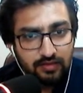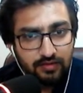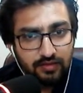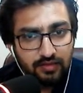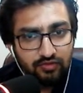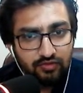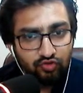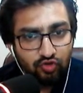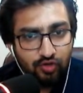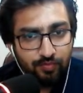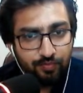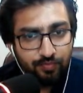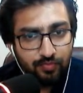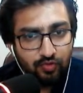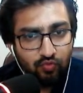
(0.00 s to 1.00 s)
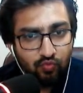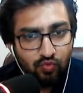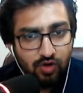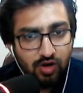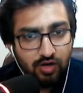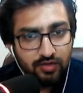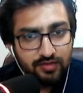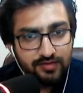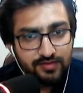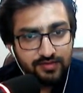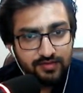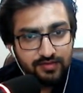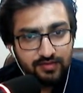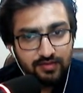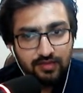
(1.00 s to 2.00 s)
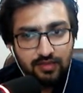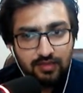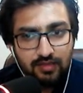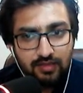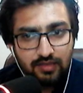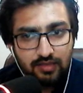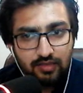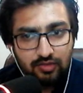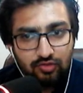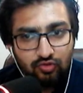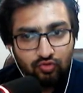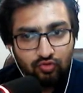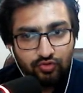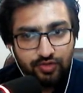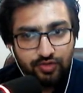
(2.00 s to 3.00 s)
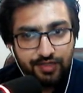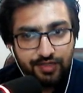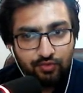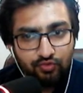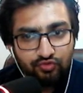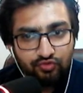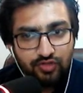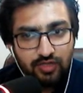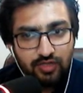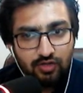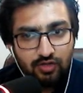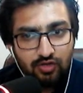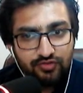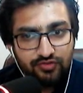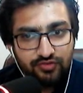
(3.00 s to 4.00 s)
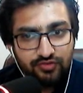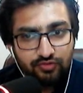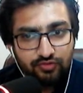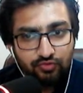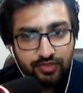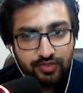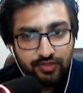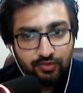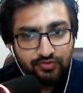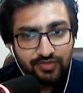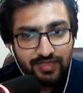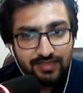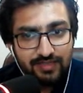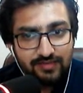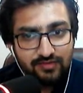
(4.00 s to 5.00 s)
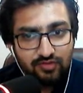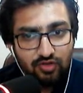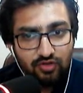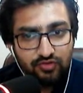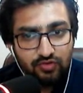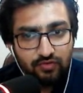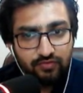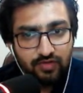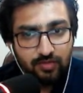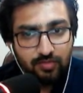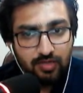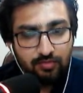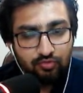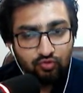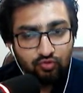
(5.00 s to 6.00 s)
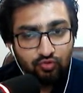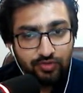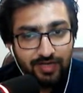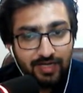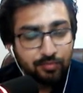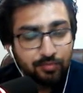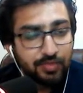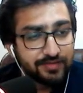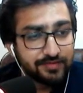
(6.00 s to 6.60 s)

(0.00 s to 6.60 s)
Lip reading: The shop wants to reduce its loss of kebab to 10%.